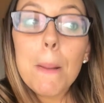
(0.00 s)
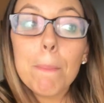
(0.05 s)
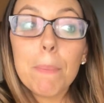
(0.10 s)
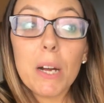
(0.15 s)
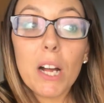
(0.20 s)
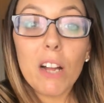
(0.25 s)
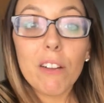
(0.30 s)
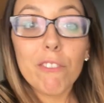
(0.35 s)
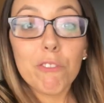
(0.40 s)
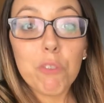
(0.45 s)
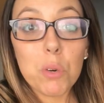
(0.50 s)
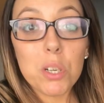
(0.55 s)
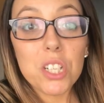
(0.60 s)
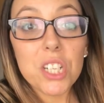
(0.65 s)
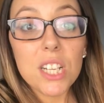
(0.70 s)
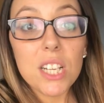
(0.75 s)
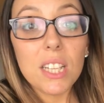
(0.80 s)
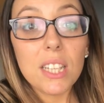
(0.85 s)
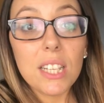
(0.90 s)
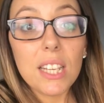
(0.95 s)
But
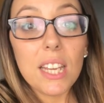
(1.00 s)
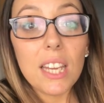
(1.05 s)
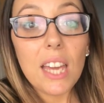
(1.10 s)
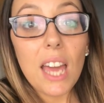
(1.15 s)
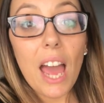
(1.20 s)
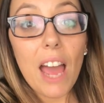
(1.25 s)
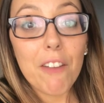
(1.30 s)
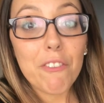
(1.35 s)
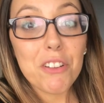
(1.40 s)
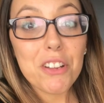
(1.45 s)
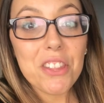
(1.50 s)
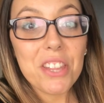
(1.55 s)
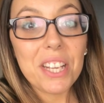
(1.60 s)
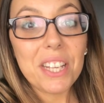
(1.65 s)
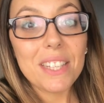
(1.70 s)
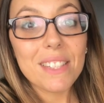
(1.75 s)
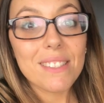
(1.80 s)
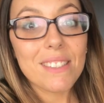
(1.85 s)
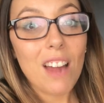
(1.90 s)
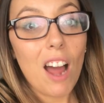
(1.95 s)
unfortunately, everything
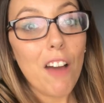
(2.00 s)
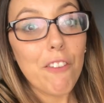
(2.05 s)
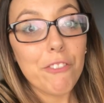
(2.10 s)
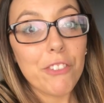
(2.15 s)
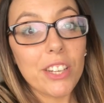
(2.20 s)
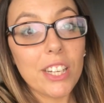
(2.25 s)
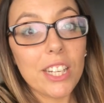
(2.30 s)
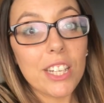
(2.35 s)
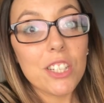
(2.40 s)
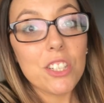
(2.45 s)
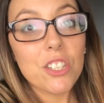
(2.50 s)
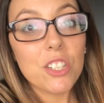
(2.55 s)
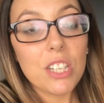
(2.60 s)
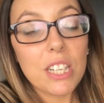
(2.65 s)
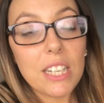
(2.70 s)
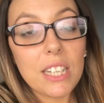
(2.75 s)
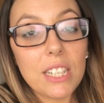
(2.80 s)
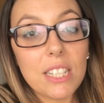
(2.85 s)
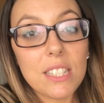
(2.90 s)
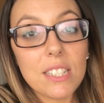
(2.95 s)
is not finished.
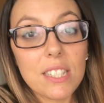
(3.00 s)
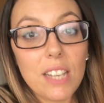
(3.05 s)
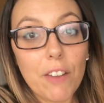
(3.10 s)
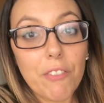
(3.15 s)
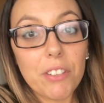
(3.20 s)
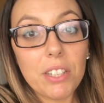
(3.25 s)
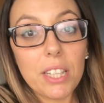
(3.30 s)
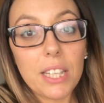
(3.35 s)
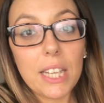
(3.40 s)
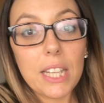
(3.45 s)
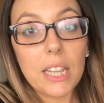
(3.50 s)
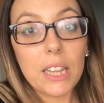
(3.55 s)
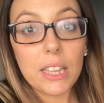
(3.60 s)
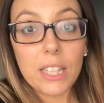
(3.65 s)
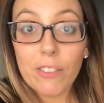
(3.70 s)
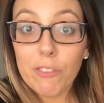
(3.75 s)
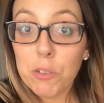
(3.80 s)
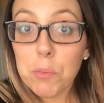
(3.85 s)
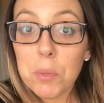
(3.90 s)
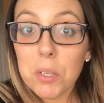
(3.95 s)
It is definitely
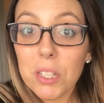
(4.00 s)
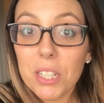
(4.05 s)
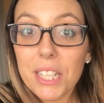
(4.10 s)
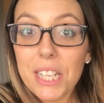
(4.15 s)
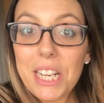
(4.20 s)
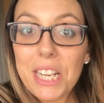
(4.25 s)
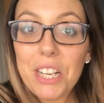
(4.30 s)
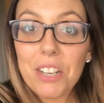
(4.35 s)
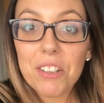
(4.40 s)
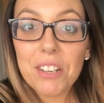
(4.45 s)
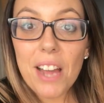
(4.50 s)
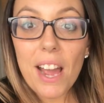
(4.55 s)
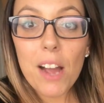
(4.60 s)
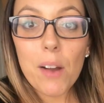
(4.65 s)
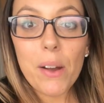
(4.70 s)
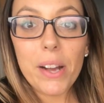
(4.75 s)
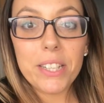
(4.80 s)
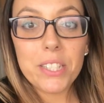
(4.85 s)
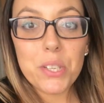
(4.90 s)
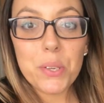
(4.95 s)
livable in here
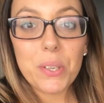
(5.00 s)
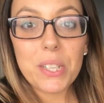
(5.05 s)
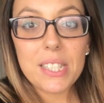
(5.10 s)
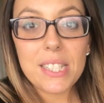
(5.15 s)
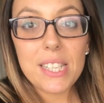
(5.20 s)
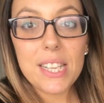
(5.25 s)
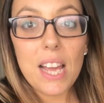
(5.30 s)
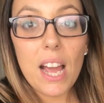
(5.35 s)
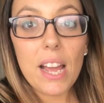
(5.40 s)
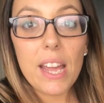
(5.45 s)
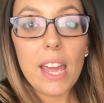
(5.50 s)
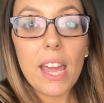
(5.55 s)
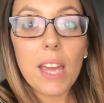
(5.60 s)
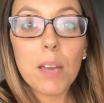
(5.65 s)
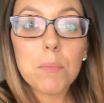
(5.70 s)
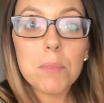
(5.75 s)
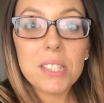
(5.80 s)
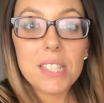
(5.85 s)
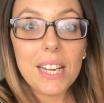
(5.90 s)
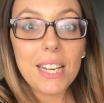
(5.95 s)
now. As you can see, I
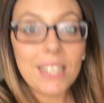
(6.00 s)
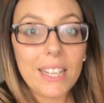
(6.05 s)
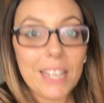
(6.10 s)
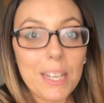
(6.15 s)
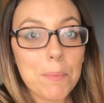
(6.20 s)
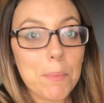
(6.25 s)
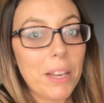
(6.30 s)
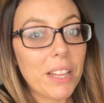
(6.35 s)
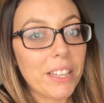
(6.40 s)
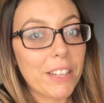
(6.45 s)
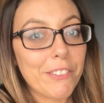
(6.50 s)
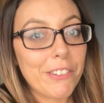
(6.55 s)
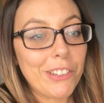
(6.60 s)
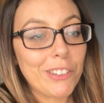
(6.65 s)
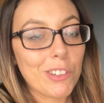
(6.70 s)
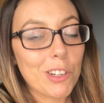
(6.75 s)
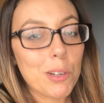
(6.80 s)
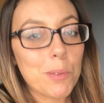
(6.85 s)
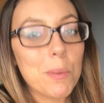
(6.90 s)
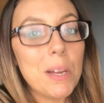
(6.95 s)
am standing in my living
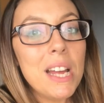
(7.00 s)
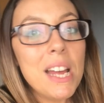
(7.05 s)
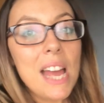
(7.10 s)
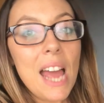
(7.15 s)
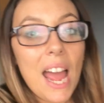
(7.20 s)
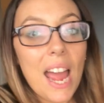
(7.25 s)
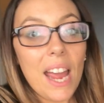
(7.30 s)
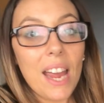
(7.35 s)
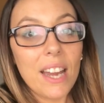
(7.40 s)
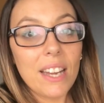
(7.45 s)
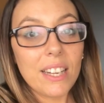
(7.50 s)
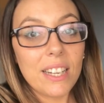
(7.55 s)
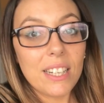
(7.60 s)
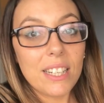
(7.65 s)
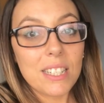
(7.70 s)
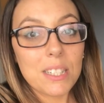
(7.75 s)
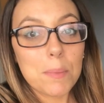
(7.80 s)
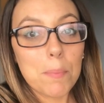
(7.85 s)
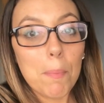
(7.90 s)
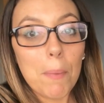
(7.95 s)
room and it
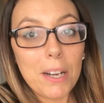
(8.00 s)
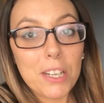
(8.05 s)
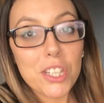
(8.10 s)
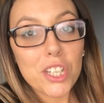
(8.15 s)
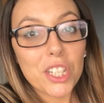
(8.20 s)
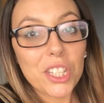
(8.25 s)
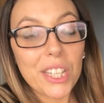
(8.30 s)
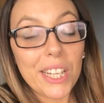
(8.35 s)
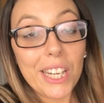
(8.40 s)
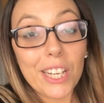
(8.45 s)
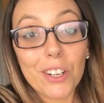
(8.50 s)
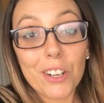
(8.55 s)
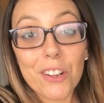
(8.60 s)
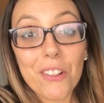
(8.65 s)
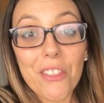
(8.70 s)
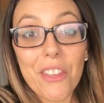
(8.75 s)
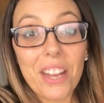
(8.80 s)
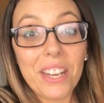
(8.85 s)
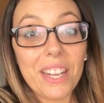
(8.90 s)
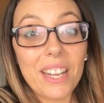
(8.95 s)
is much cleaner
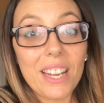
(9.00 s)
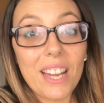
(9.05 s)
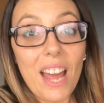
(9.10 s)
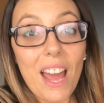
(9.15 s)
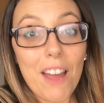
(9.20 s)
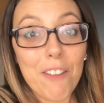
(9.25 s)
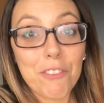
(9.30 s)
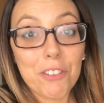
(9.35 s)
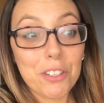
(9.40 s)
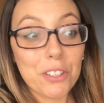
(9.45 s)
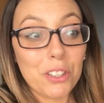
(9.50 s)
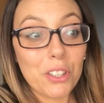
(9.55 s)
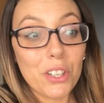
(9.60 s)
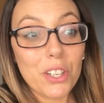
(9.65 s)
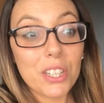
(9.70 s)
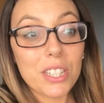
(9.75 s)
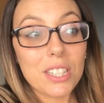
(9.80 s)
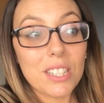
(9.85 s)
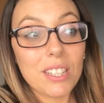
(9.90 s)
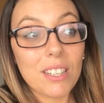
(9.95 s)
than it ever
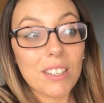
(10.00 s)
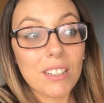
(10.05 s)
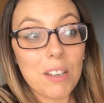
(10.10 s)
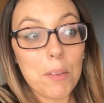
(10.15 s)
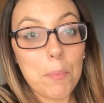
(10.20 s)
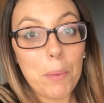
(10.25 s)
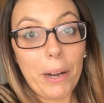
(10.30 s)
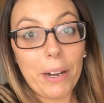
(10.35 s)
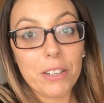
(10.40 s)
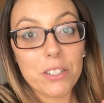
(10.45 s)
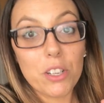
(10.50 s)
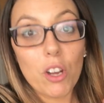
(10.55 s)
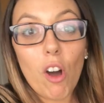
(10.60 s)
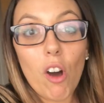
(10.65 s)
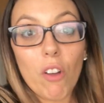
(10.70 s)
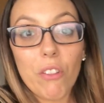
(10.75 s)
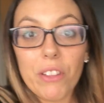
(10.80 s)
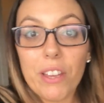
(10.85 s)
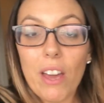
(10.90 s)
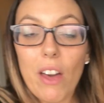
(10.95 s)
looked compared to
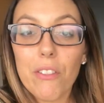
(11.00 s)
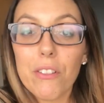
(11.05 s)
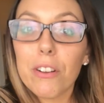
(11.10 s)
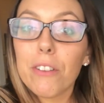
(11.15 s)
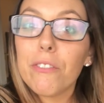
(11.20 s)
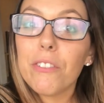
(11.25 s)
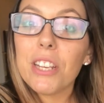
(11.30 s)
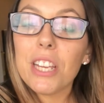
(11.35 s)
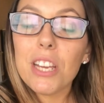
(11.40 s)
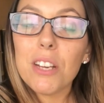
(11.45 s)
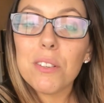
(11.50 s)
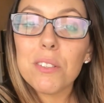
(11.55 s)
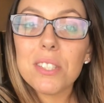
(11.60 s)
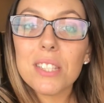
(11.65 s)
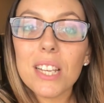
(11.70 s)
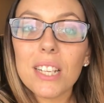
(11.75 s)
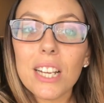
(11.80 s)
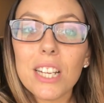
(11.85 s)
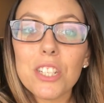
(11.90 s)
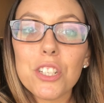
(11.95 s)
all the other videos
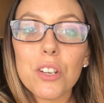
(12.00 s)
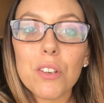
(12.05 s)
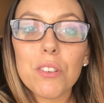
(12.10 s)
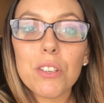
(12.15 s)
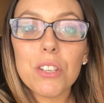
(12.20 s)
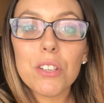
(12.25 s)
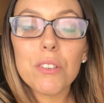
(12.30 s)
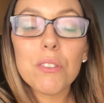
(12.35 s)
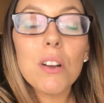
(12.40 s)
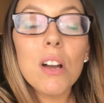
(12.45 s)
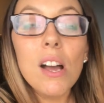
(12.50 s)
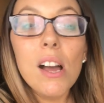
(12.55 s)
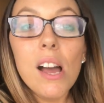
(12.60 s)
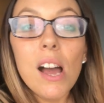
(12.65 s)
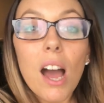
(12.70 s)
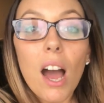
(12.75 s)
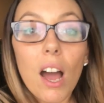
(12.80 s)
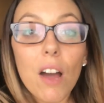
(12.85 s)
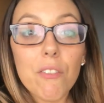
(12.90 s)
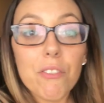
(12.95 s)
that I showed you
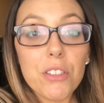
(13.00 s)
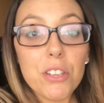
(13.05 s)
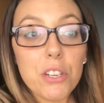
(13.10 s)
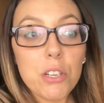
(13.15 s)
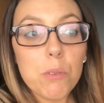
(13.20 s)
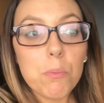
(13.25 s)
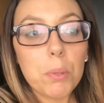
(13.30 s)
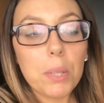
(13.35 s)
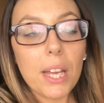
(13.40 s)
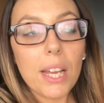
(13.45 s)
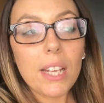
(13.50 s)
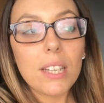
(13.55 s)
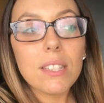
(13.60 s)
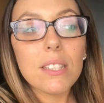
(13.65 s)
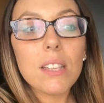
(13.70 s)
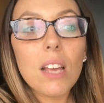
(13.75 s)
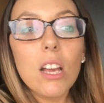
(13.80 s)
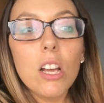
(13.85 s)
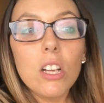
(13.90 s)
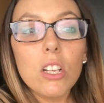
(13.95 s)
of the new place.